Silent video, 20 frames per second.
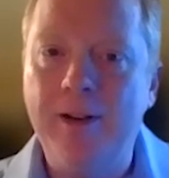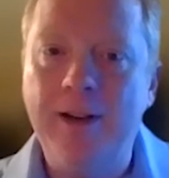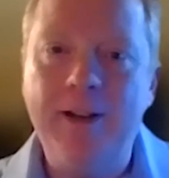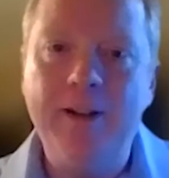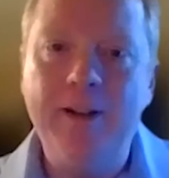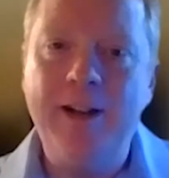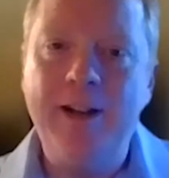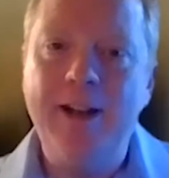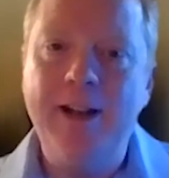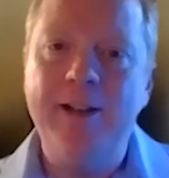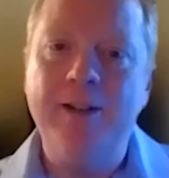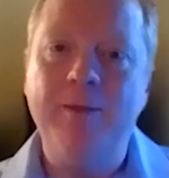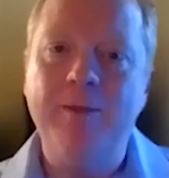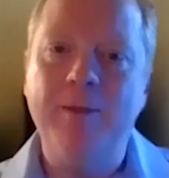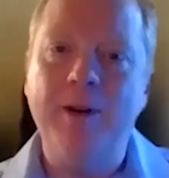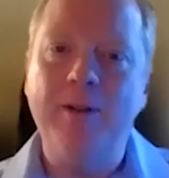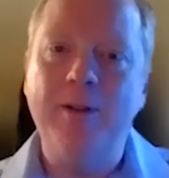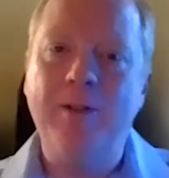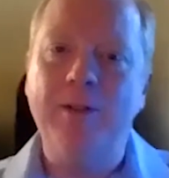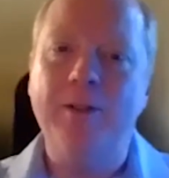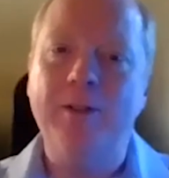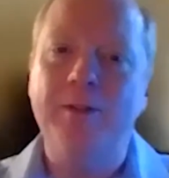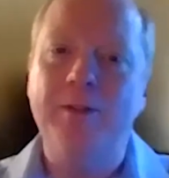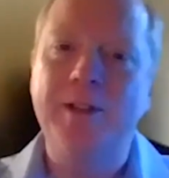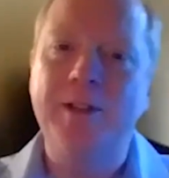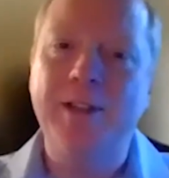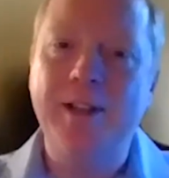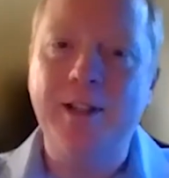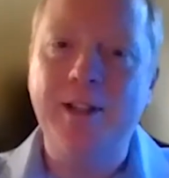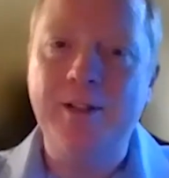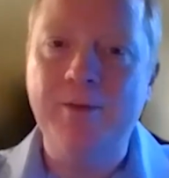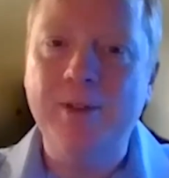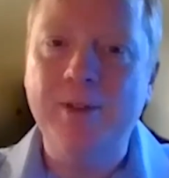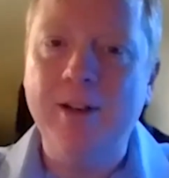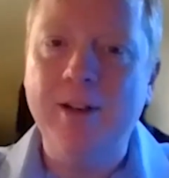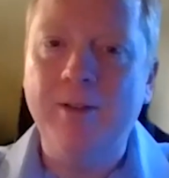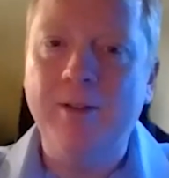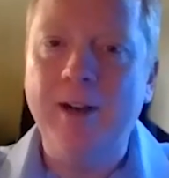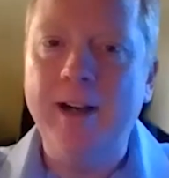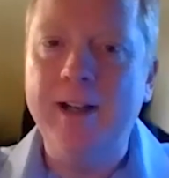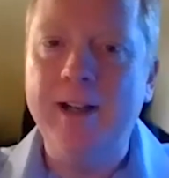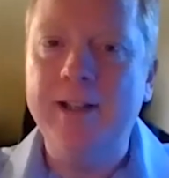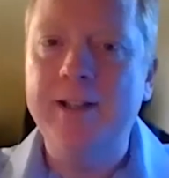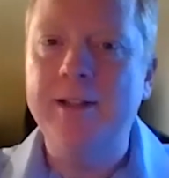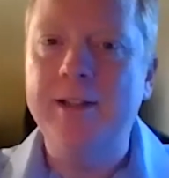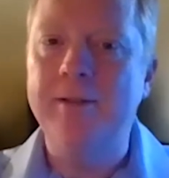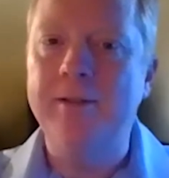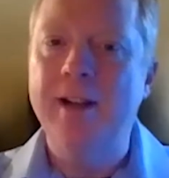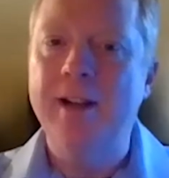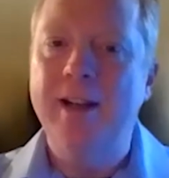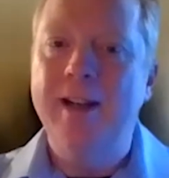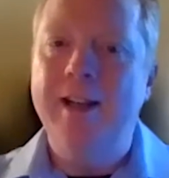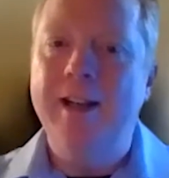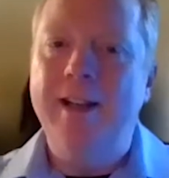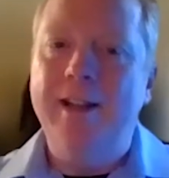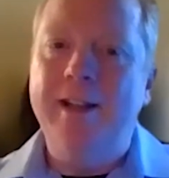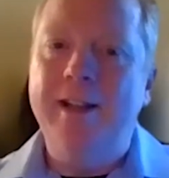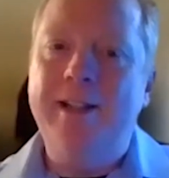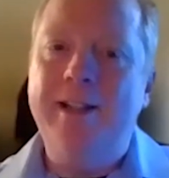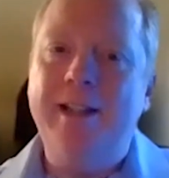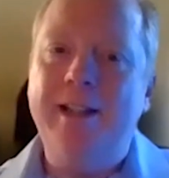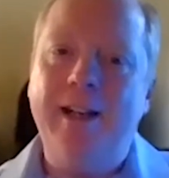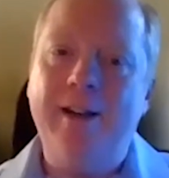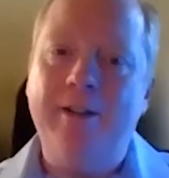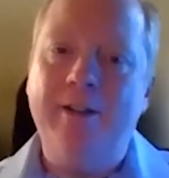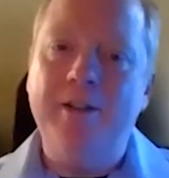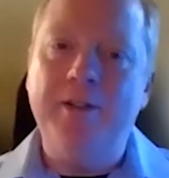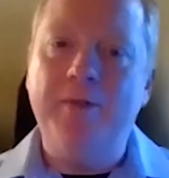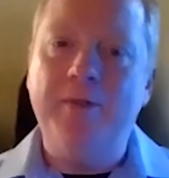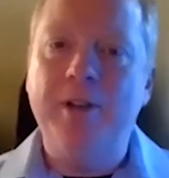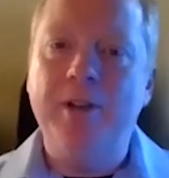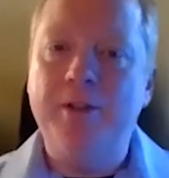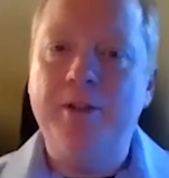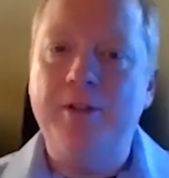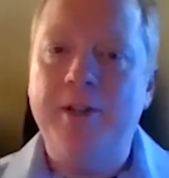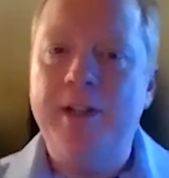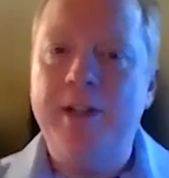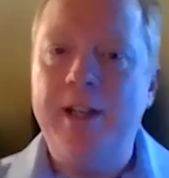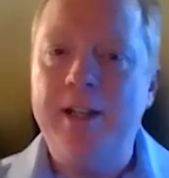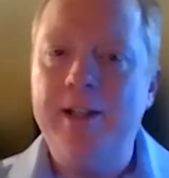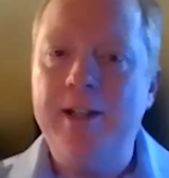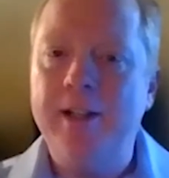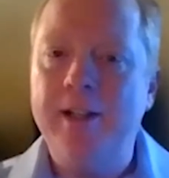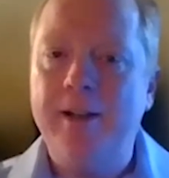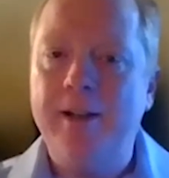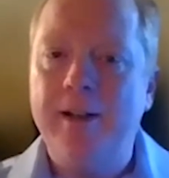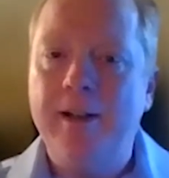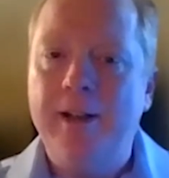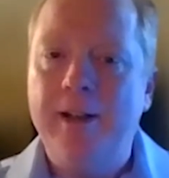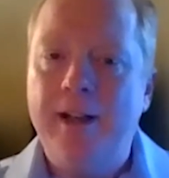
And you can't yeah. do both of those things well, right? So the C I O is very strategic.